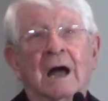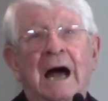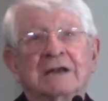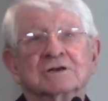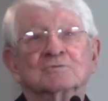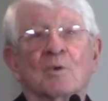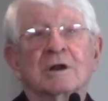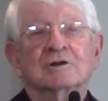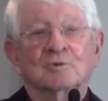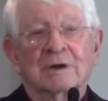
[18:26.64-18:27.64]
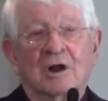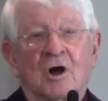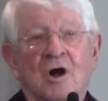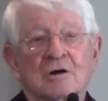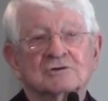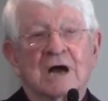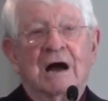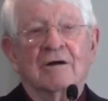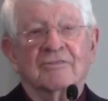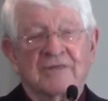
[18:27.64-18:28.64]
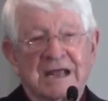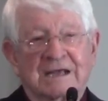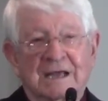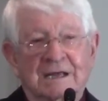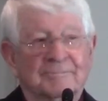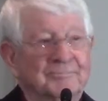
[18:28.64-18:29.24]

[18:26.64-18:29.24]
I just wanted to enlarge our thinking